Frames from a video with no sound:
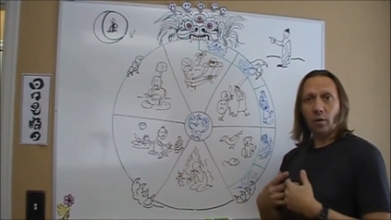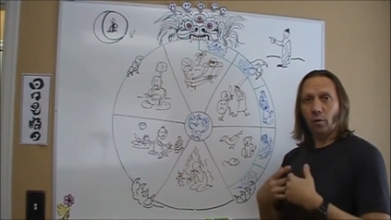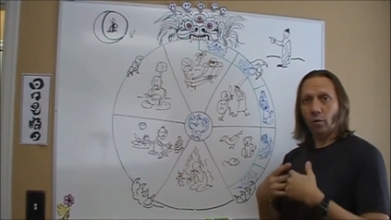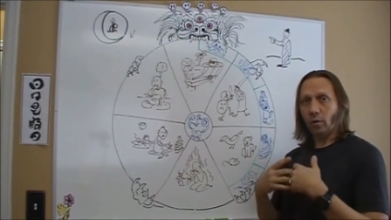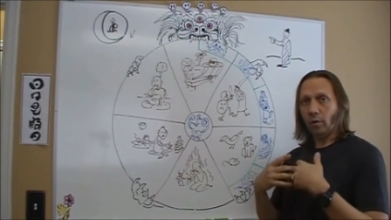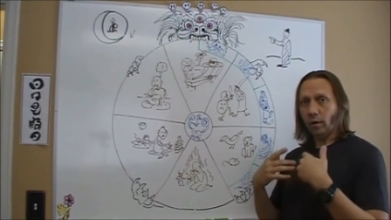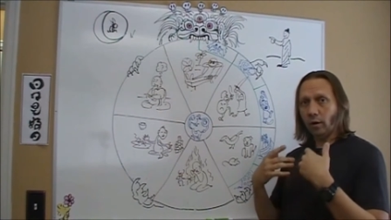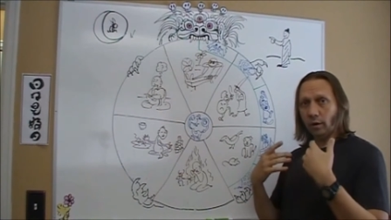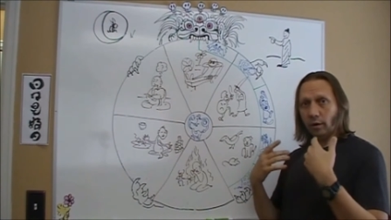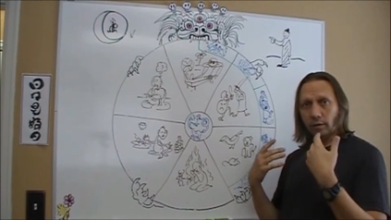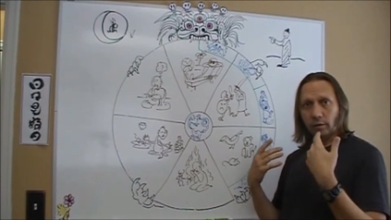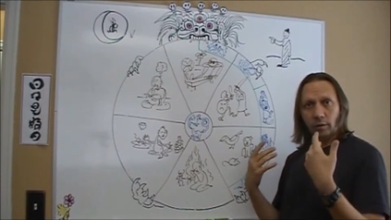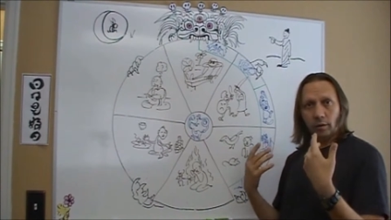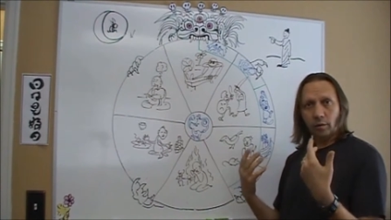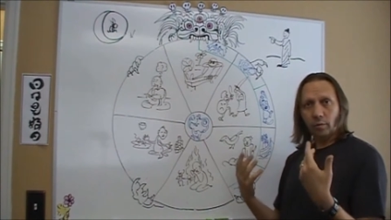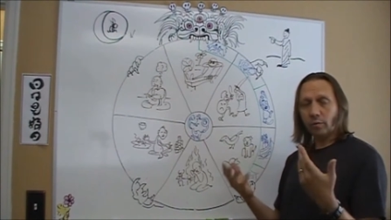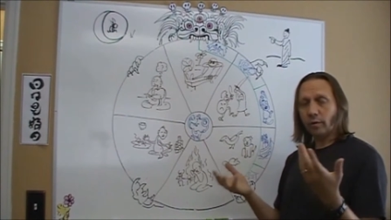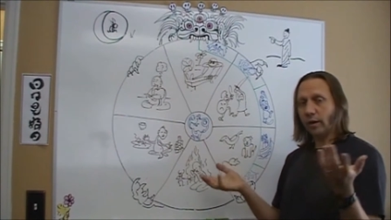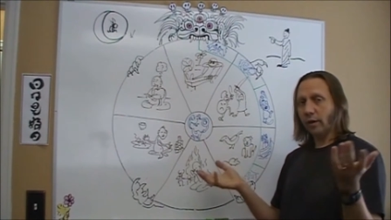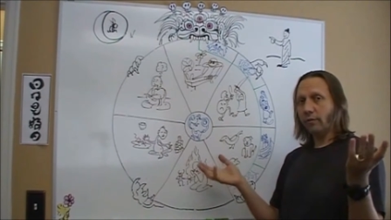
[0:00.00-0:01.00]
or
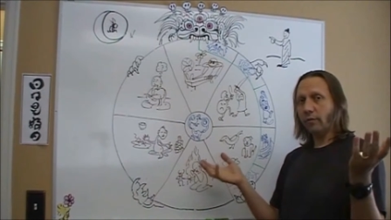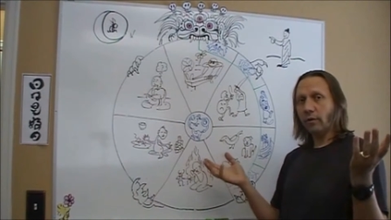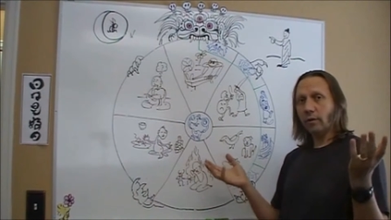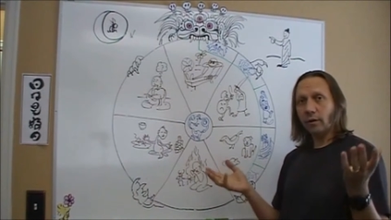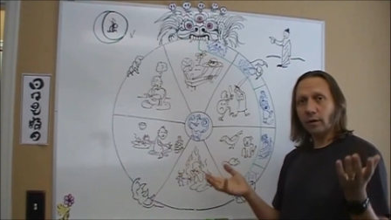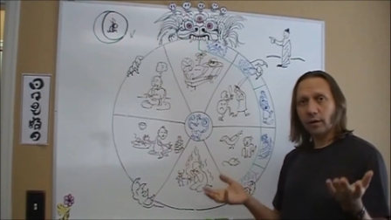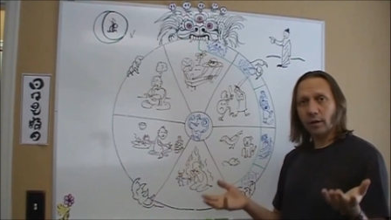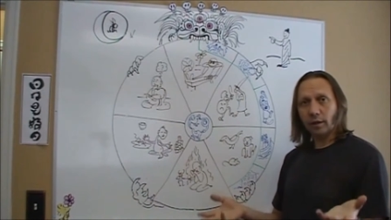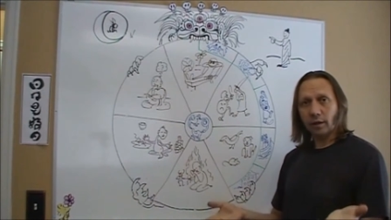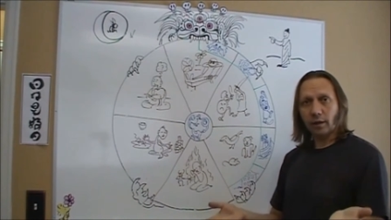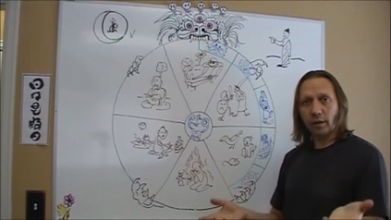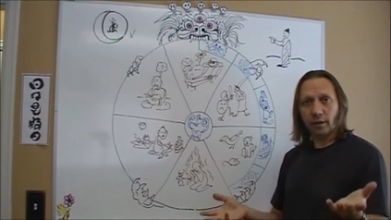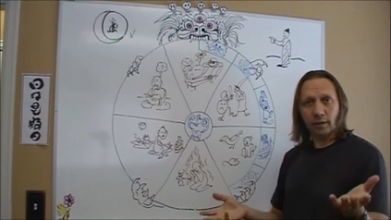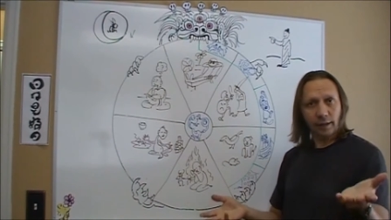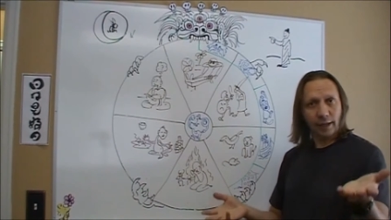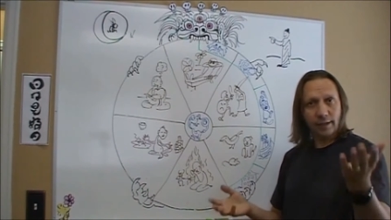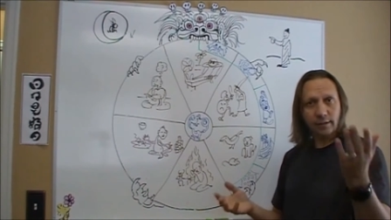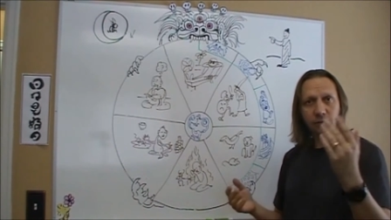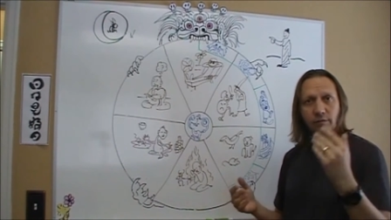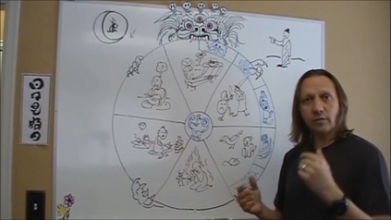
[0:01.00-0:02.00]
whatever, like a
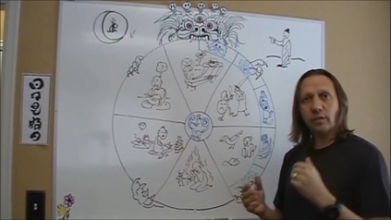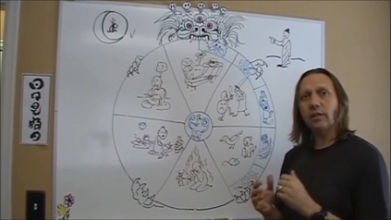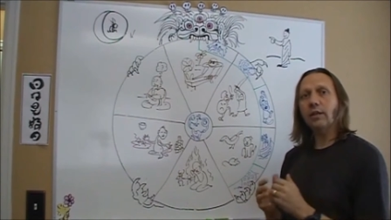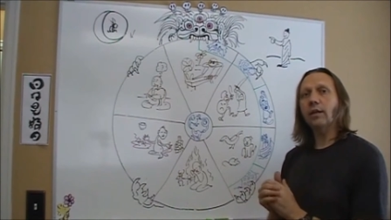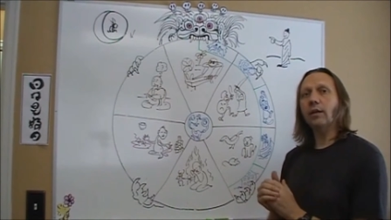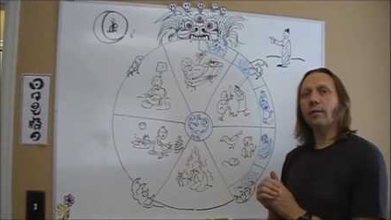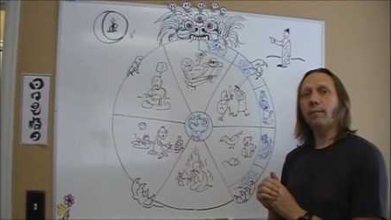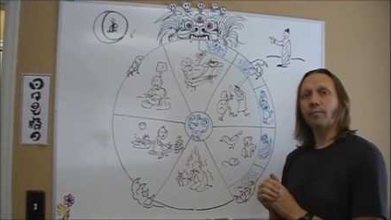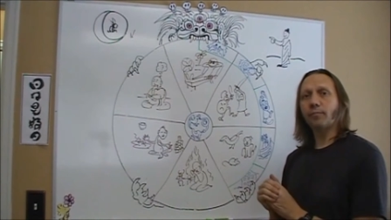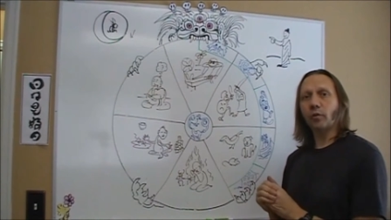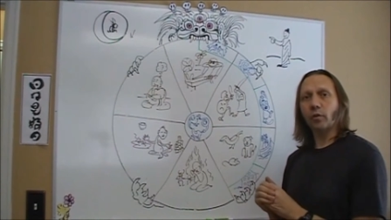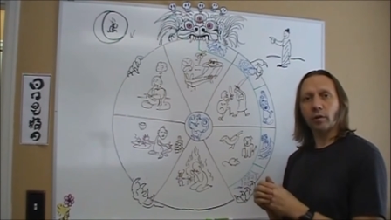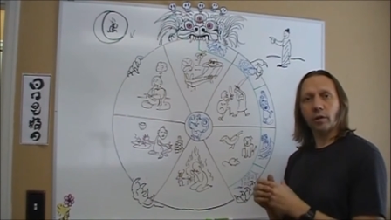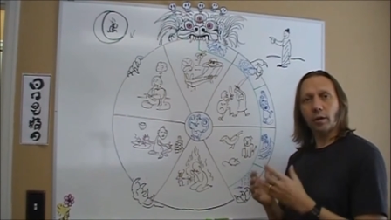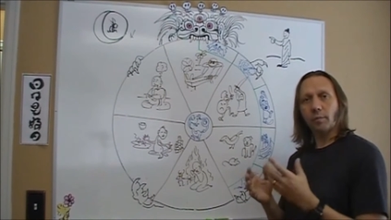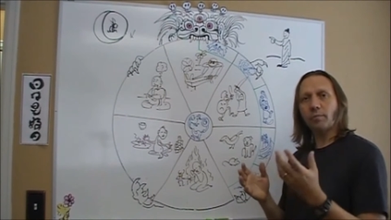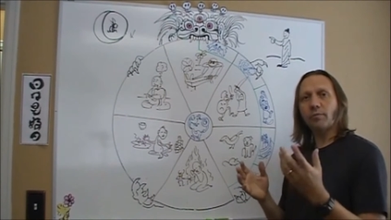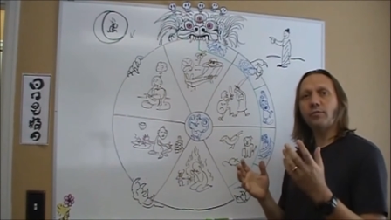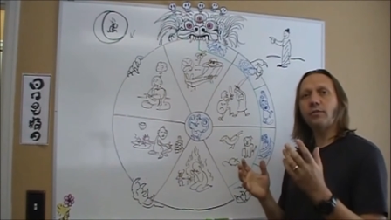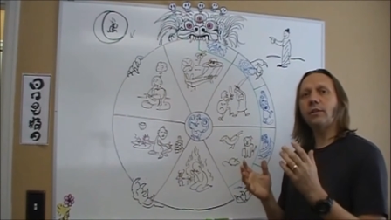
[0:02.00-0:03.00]
glass of tea or a
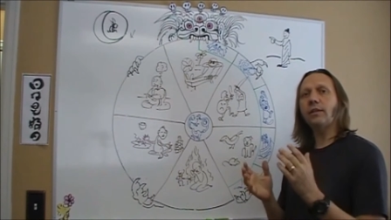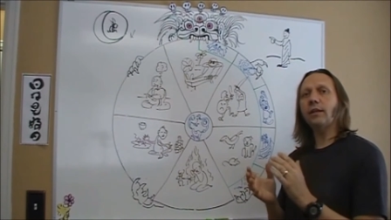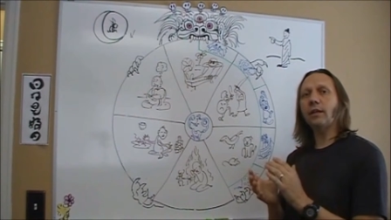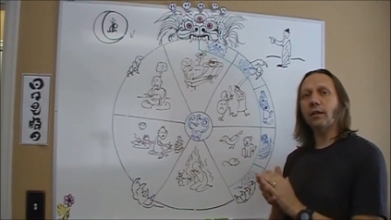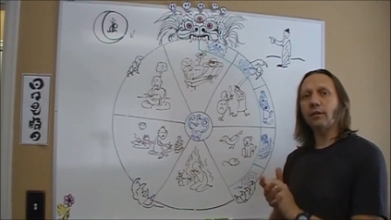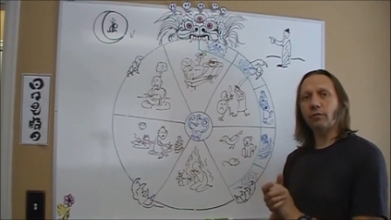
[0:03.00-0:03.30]
cup of tea.